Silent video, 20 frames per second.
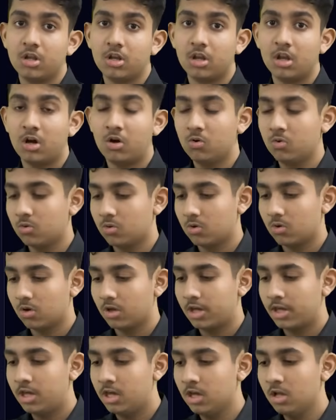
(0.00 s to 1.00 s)
Now,
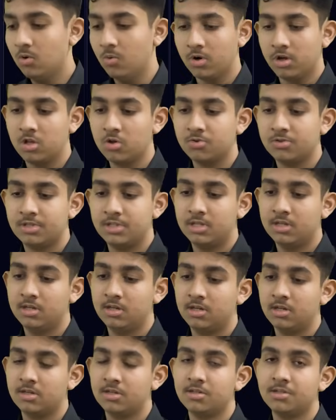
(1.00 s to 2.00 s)
here what you
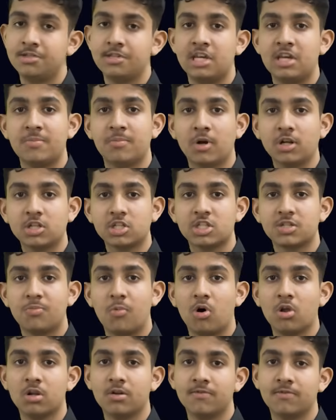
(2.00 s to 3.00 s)
see is a much
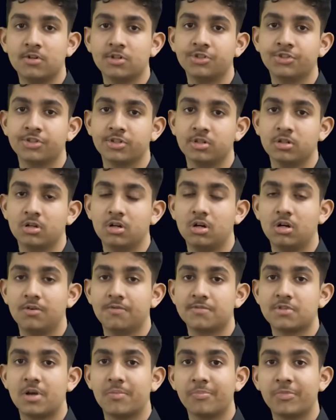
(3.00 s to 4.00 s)
smaller version
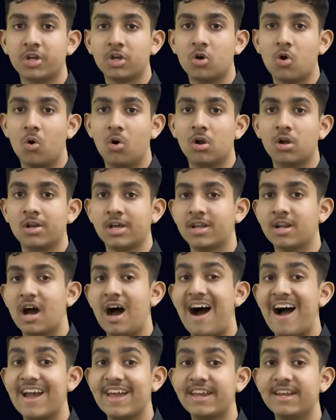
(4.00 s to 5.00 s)
of something called an
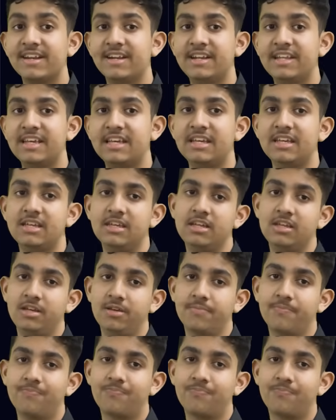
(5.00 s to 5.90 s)
IDE.